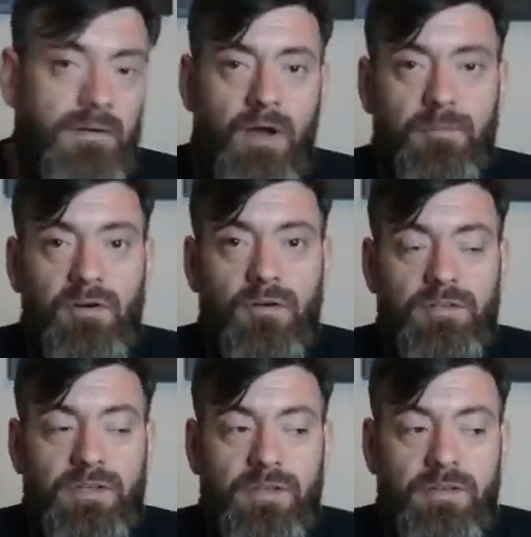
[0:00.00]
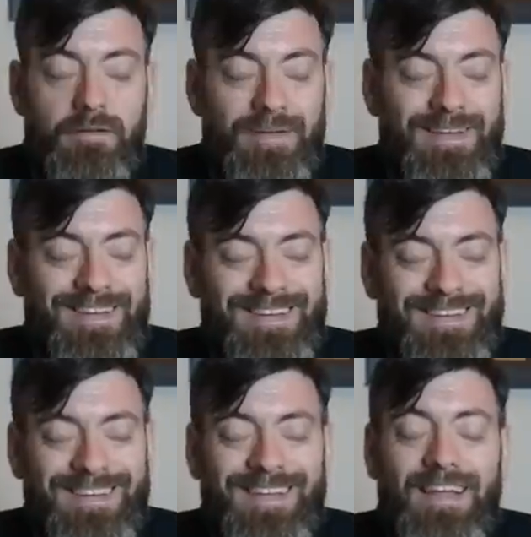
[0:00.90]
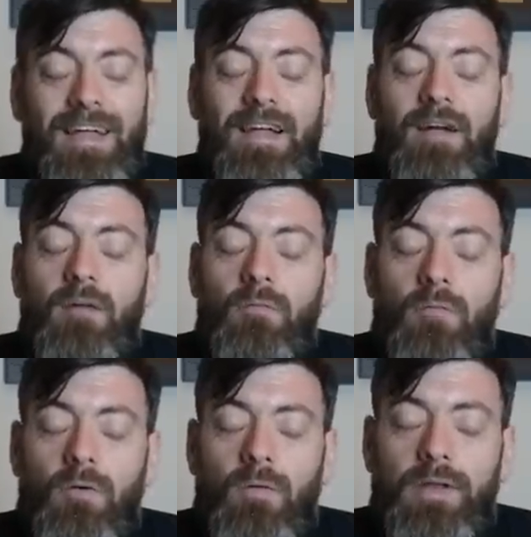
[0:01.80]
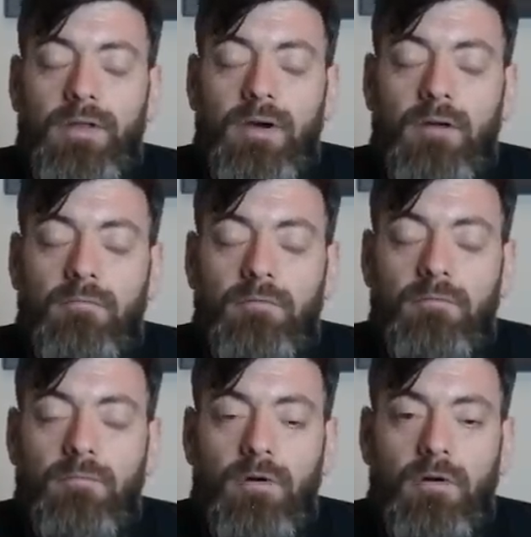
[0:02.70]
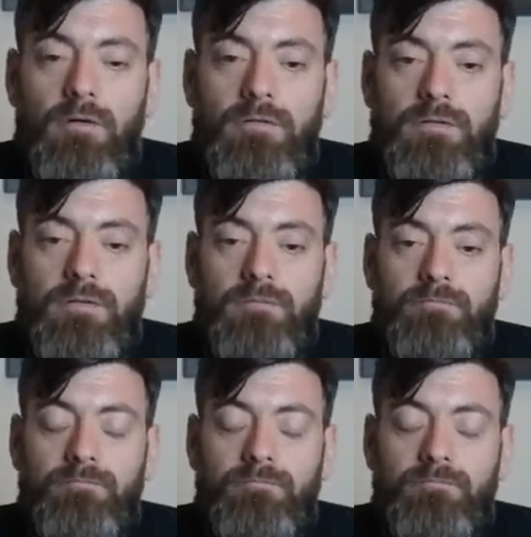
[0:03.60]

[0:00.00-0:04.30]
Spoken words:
I'm dog sitting. What went down was,